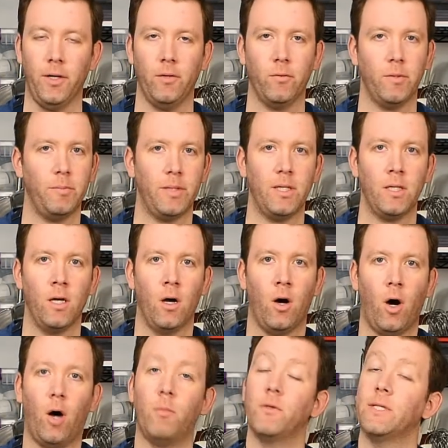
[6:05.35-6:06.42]
It would be
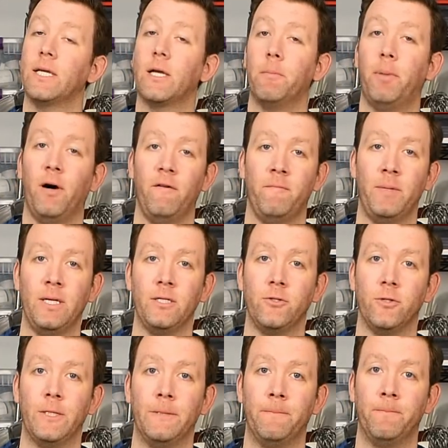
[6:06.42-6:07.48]
almost like a puff
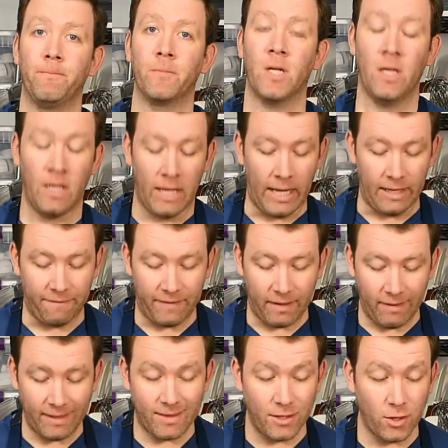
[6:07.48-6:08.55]
pastry. And if I
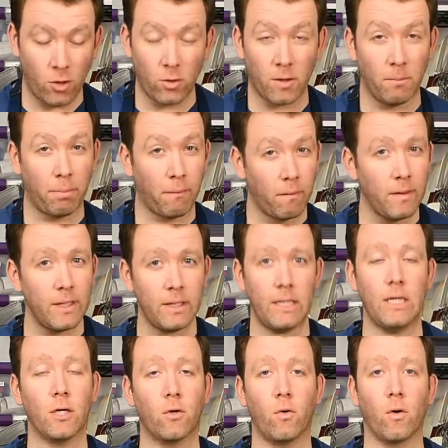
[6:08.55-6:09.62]
let the dough completely
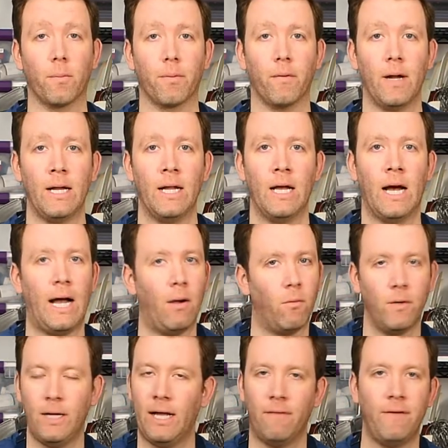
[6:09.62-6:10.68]
incorporate, I
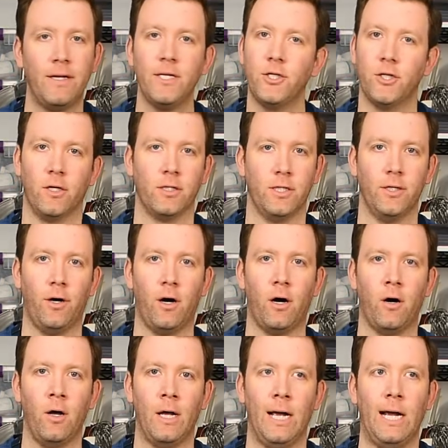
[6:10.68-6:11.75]
wouldn't have any chunks at
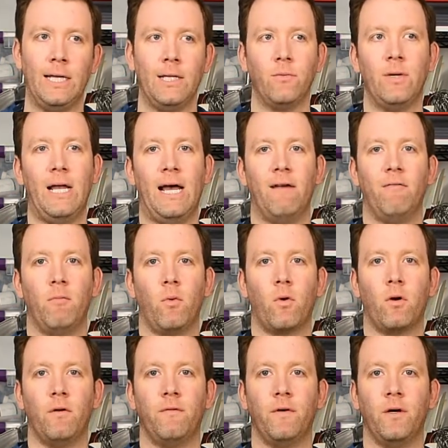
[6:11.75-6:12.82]
all, and then we'd have
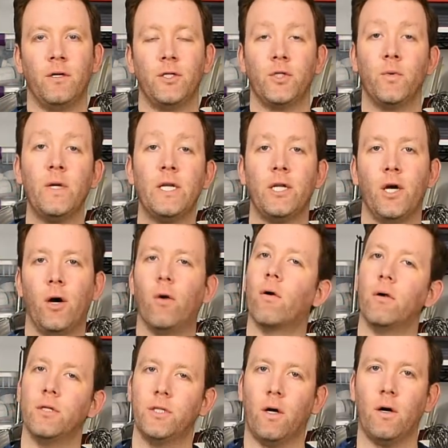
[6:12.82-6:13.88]
more of a sweet dough
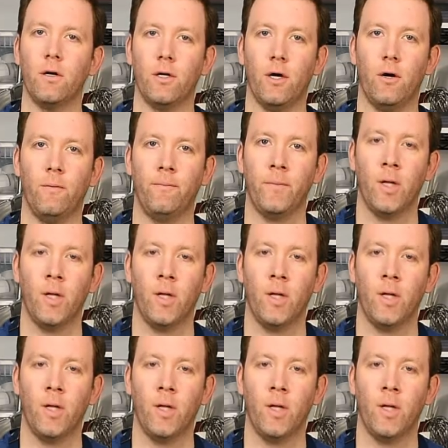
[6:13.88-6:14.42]
or a tart dough.